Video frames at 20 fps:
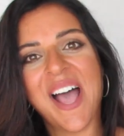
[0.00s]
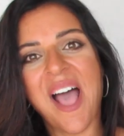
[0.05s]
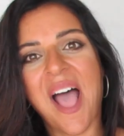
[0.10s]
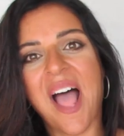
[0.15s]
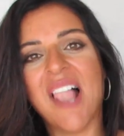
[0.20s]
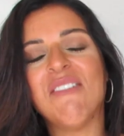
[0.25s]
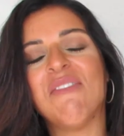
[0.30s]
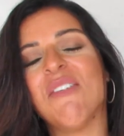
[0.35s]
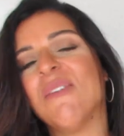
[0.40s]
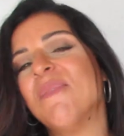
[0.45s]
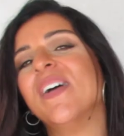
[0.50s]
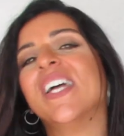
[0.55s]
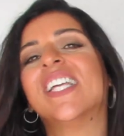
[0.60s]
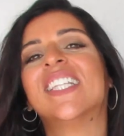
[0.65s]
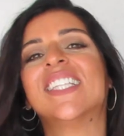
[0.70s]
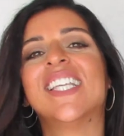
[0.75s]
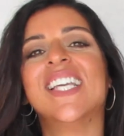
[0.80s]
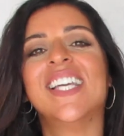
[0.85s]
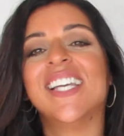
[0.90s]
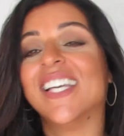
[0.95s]

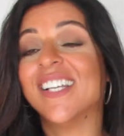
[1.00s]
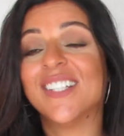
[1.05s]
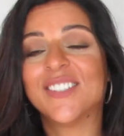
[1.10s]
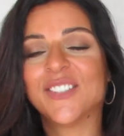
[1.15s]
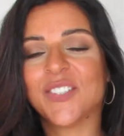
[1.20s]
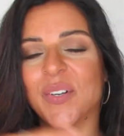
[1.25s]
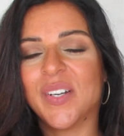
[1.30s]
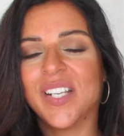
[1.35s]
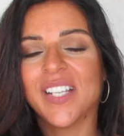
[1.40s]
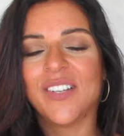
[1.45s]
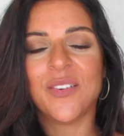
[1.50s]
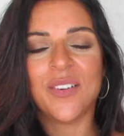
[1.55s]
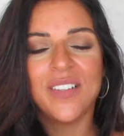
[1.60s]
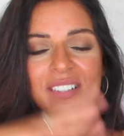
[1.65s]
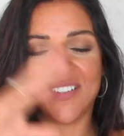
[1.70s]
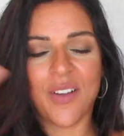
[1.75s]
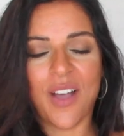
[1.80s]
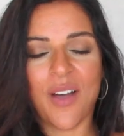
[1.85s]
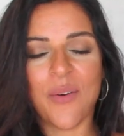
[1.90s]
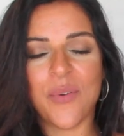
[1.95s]
alphabet,
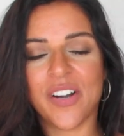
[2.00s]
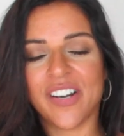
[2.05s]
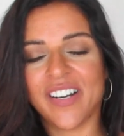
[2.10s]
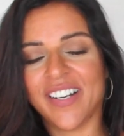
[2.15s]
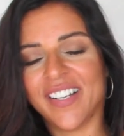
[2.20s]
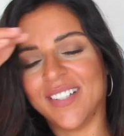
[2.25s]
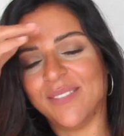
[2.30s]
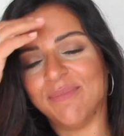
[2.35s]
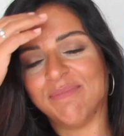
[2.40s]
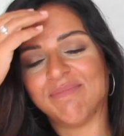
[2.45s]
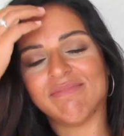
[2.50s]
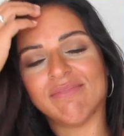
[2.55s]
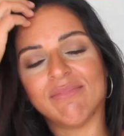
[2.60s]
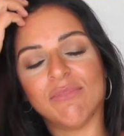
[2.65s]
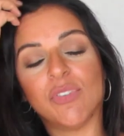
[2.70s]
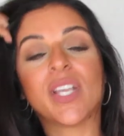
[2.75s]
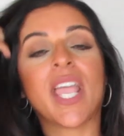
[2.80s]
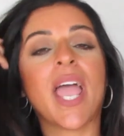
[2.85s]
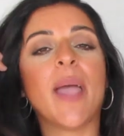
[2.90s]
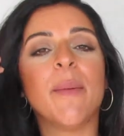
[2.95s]
in our
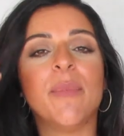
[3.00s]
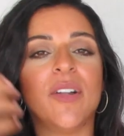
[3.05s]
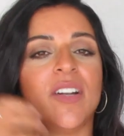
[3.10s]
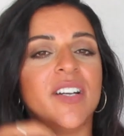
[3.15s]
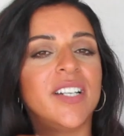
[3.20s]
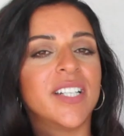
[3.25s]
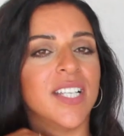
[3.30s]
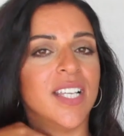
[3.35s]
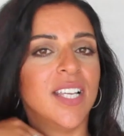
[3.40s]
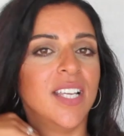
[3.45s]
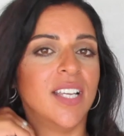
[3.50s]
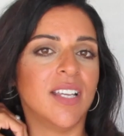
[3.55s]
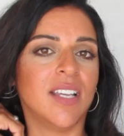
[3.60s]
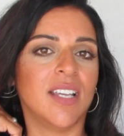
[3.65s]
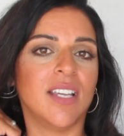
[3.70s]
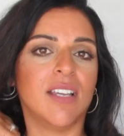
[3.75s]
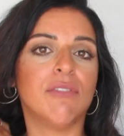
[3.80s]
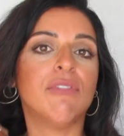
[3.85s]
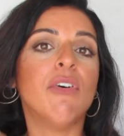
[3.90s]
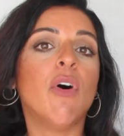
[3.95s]
vocabulary
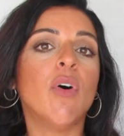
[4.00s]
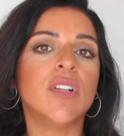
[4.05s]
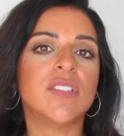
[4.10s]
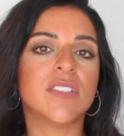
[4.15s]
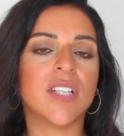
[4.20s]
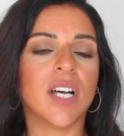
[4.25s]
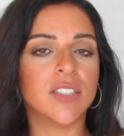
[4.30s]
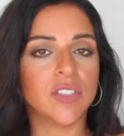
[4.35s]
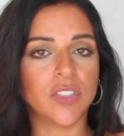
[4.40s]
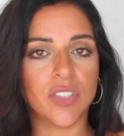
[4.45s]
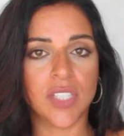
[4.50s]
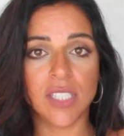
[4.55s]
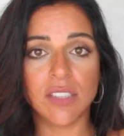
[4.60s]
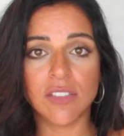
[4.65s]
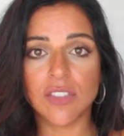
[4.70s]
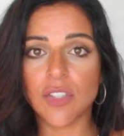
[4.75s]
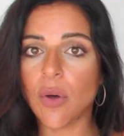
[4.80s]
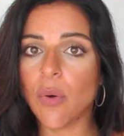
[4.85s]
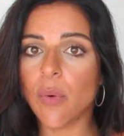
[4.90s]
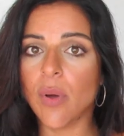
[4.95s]
falls under it.
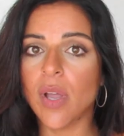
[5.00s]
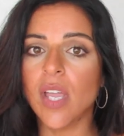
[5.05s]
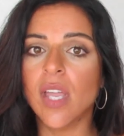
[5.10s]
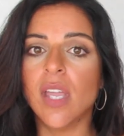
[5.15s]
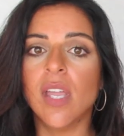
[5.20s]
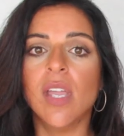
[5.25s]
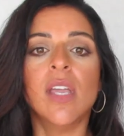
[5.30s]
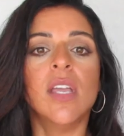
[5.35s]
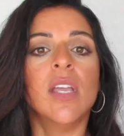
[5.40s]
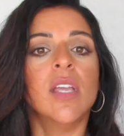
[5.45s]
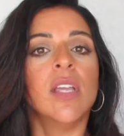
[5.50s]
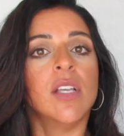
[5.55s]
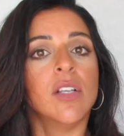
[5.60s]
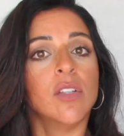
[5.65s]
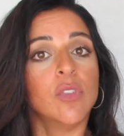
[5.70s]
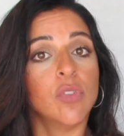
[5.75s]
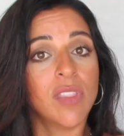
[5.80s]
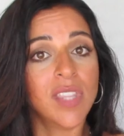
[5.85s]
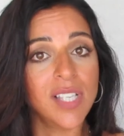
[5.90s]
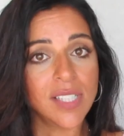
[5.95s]
So
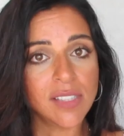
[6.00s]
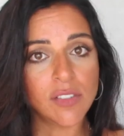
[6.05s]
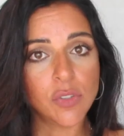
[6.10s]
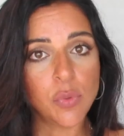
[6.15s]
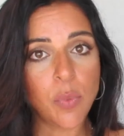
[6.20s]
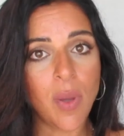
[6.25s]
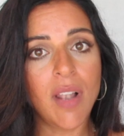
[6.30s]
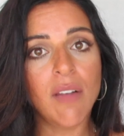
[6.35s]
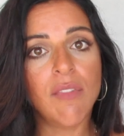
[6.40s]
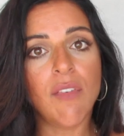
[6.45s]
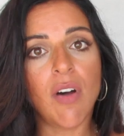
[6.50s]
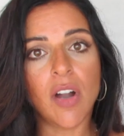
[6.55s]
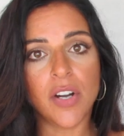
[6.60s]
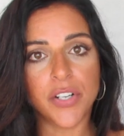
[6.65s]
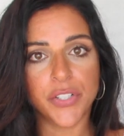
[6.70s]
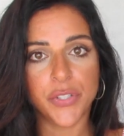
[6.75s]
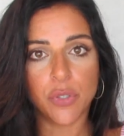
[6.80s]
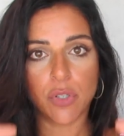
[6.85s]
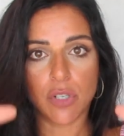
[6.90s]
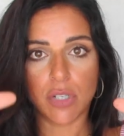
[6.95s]
these 12
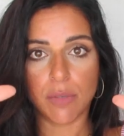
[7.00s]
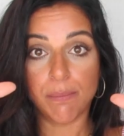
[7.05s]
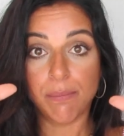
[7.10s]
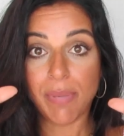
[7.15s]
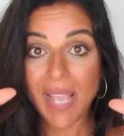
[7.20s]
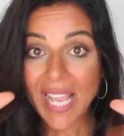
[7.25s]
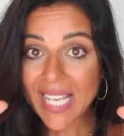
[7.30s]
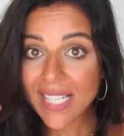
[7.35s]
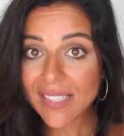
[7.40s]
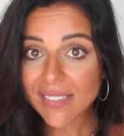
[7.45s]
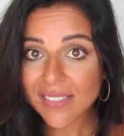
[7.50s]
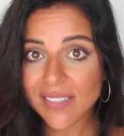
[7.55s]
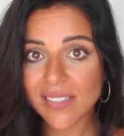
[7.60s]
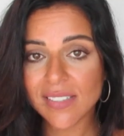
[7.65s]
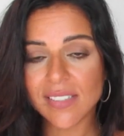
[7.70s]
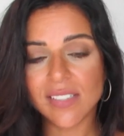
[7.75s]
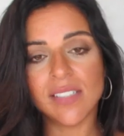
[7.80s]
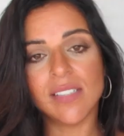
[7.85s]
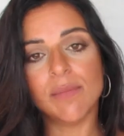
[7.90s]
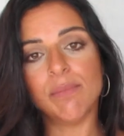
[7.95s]
are your
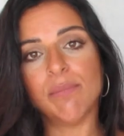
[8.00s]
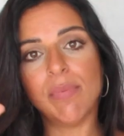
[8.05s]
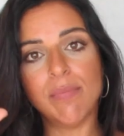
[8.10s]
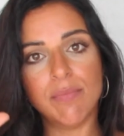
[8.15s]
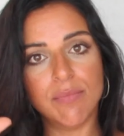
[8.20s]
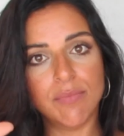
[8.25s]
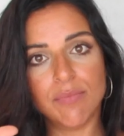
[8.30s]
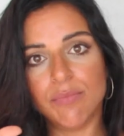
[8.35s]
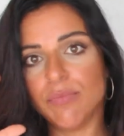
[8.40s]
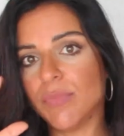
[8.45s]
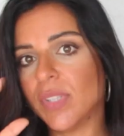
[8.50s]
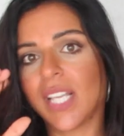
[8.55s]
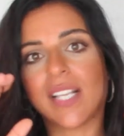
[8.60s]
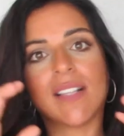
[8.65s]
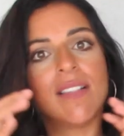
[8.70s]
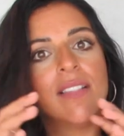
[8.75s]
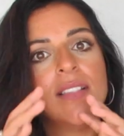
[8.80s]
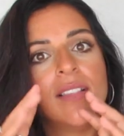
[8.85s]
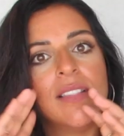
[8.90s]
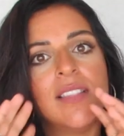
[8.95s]
base like,
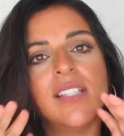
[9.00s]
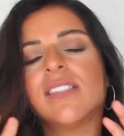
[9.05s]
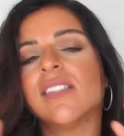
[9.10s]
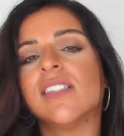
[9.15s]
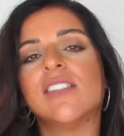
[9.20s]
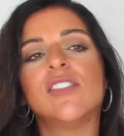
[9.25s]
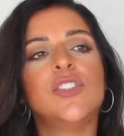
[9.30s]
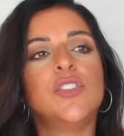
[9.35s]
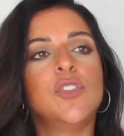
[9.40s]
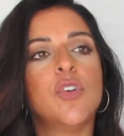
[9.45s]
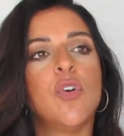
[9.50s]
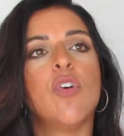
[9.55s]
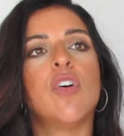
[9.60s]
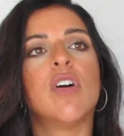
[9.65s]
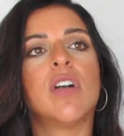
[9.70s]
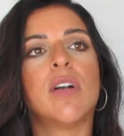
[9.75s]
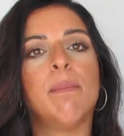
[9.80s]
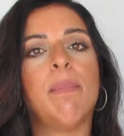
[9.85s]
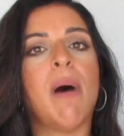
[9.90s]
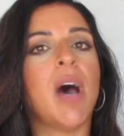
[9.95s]
this is
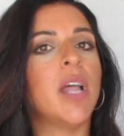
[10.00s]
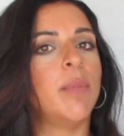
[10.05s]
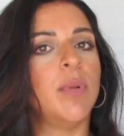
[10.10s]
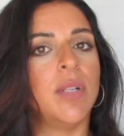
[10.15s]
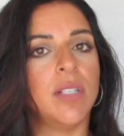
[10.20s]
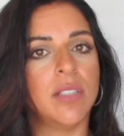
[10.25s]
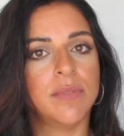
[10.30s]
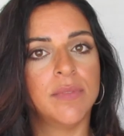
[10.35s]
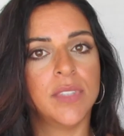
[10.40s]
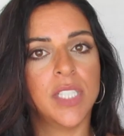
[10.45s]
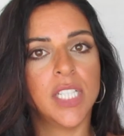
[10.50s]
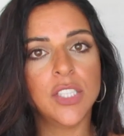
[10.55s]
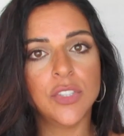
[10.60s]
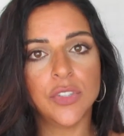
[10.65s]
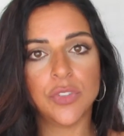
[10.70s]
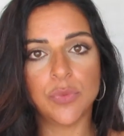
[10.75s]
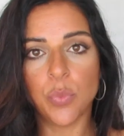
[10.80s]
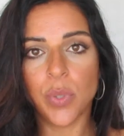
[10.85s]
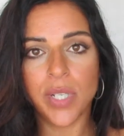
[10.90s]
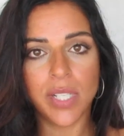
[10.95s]
your Bible
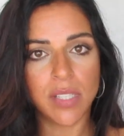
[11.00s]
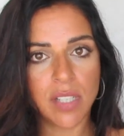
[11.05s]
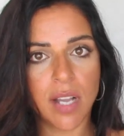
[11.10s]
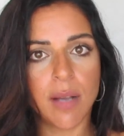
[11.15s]
when it